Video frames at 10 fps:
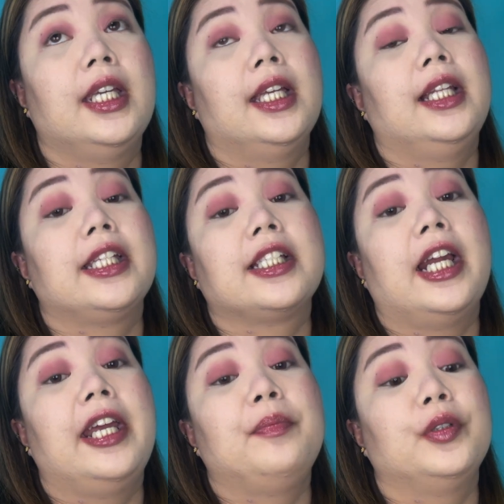Let's
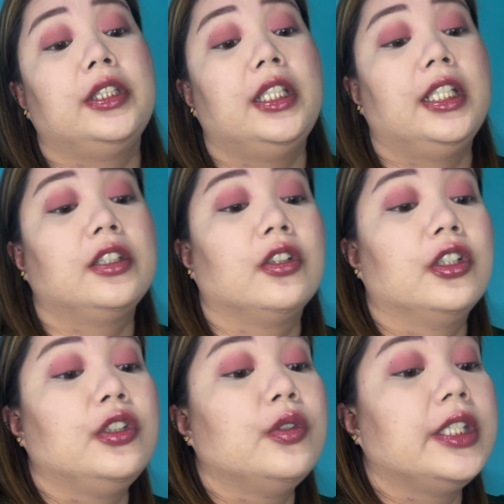try putting it
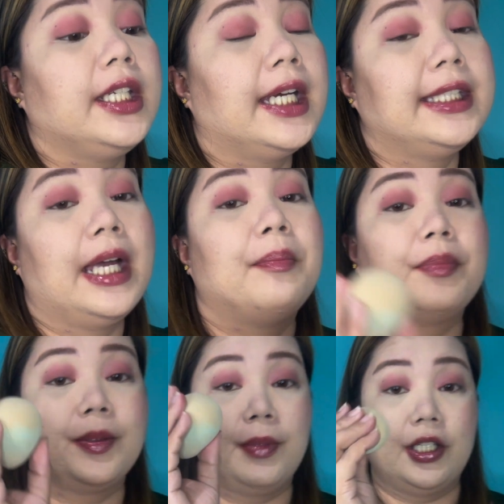on using a damp
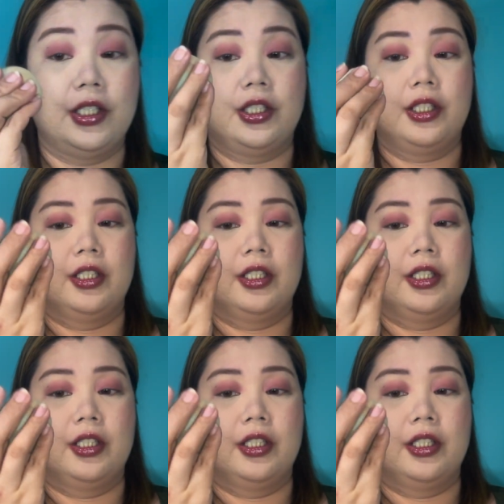sponge.